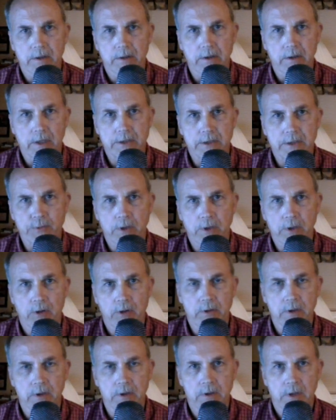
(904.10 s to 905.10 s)
as we
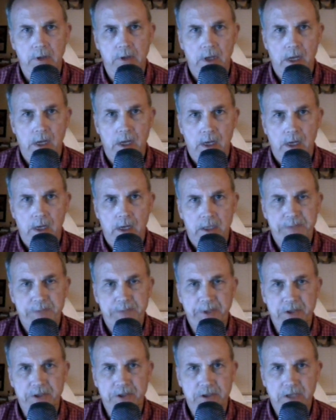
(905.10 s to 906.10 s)
know, the
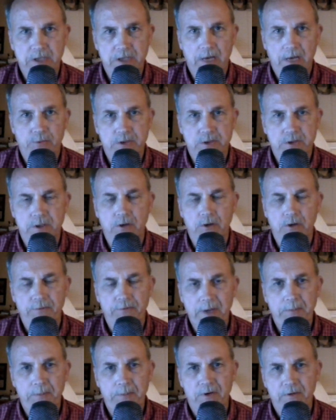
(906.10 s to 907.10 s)
speech itself was in
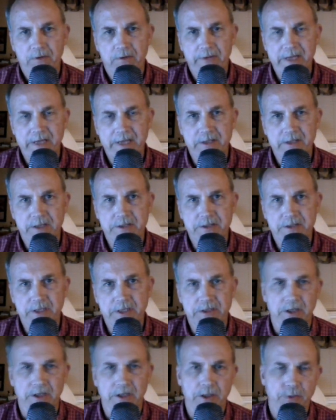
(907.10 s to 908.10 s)
November of
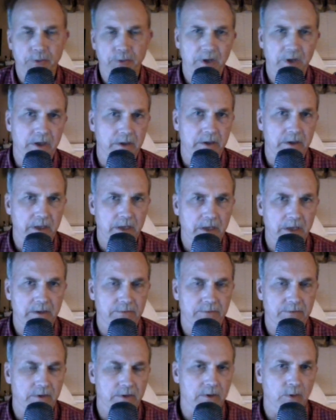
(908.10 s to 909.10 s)
1863, and the end
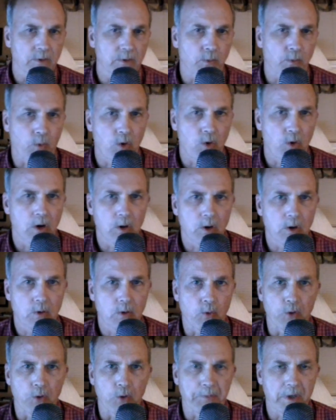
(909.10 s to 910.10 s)
of the war
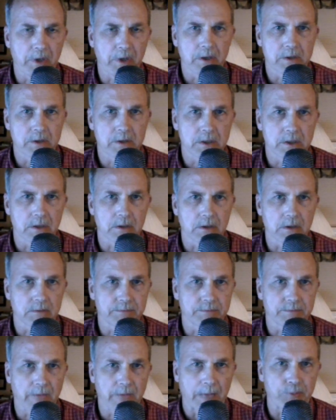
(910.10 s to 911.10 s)
won't be
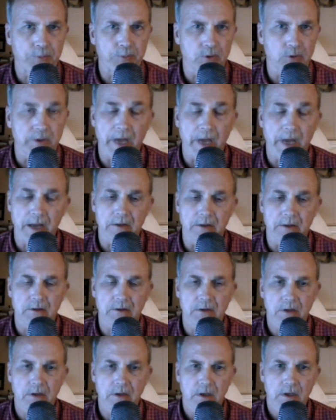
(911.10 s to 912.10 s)
until April
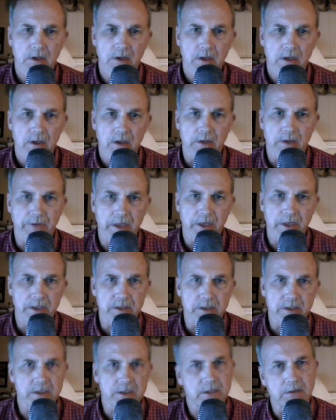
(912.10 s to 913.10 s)
9th of
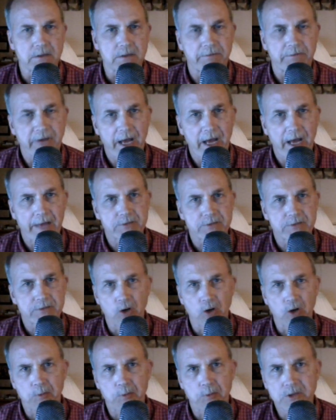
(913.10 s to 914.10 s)
1865.
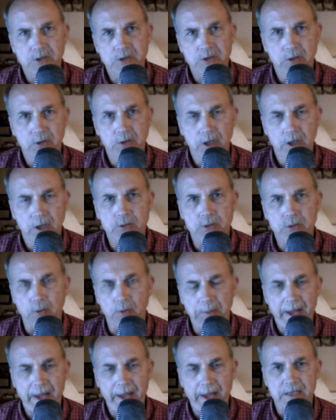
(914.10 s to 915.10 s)
So almost 2 years
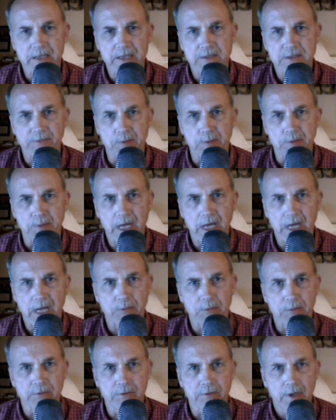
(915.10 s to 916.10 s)
will pass from the
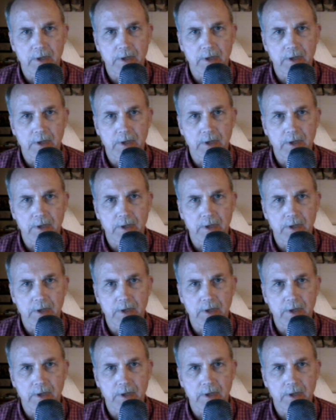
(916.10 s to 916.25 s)
time of